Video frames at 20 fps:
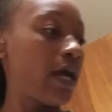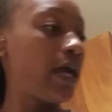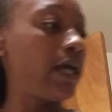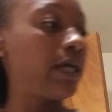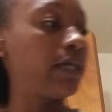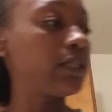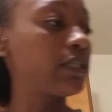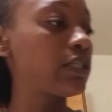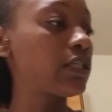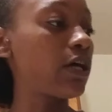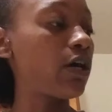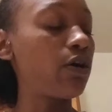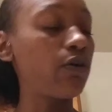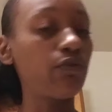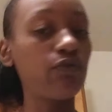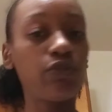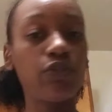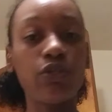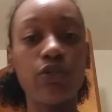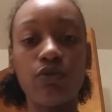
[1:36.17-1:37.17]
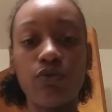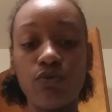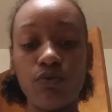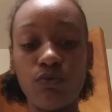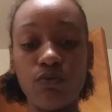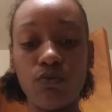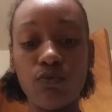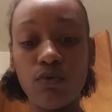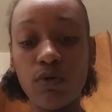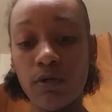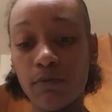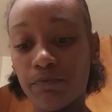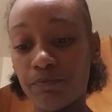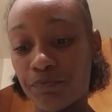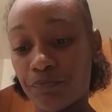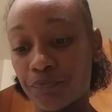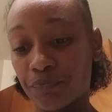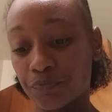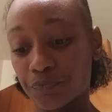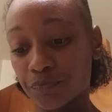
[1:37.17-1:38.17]
And so, to
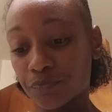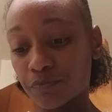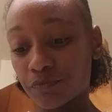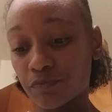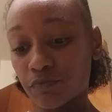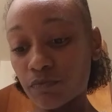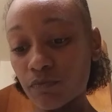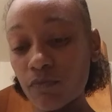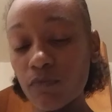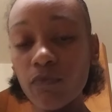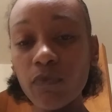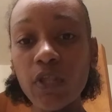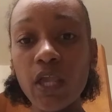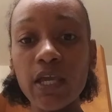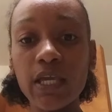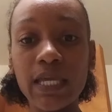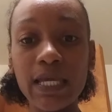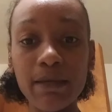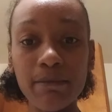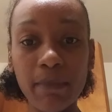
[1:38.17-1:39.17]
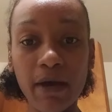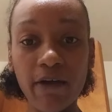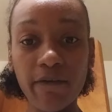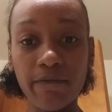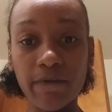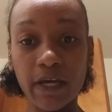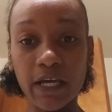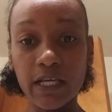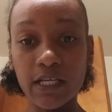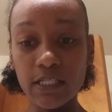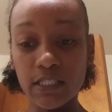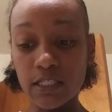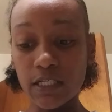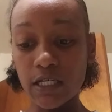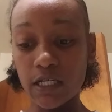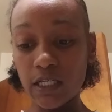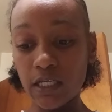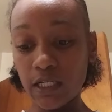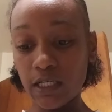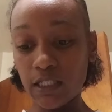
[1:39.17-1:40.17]
get my face
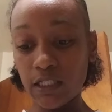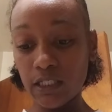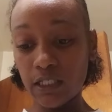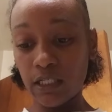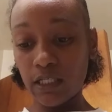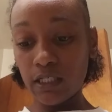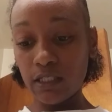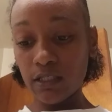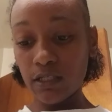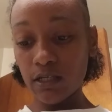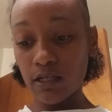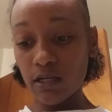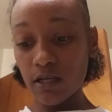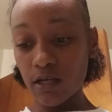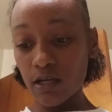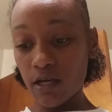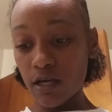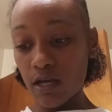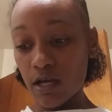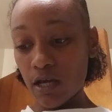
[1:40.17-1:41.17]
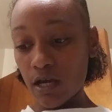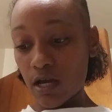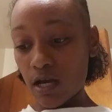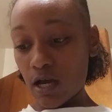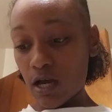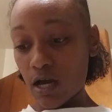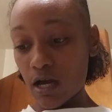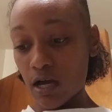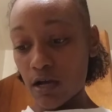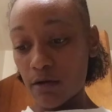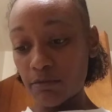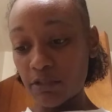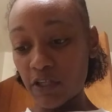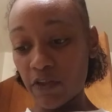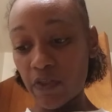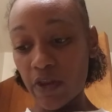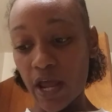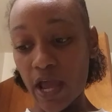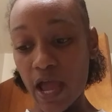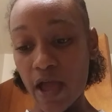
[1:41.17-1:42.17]
good and clean so
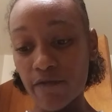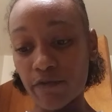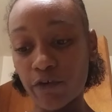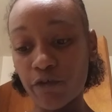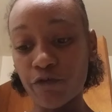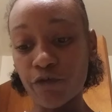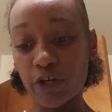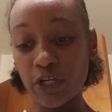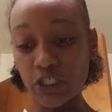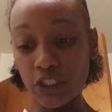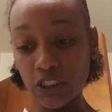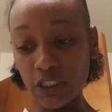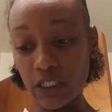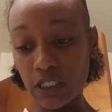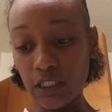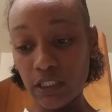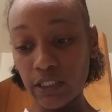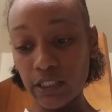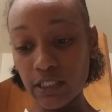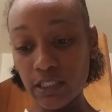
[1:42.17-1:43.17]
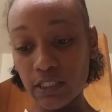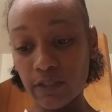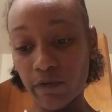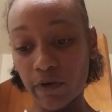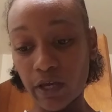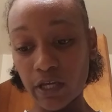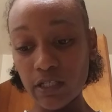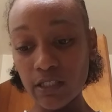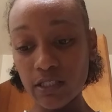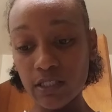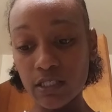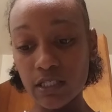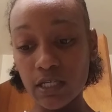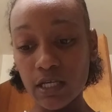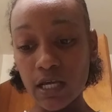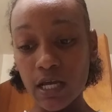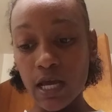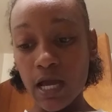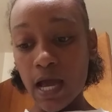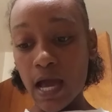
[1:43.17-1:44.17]
that I have a freshly cleansed face,
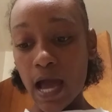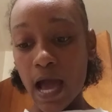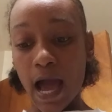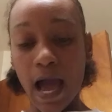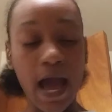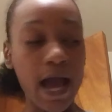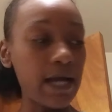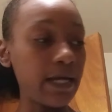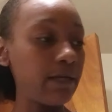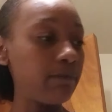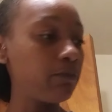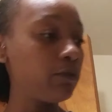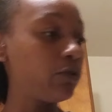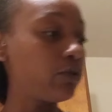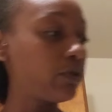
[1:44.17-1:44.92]
I am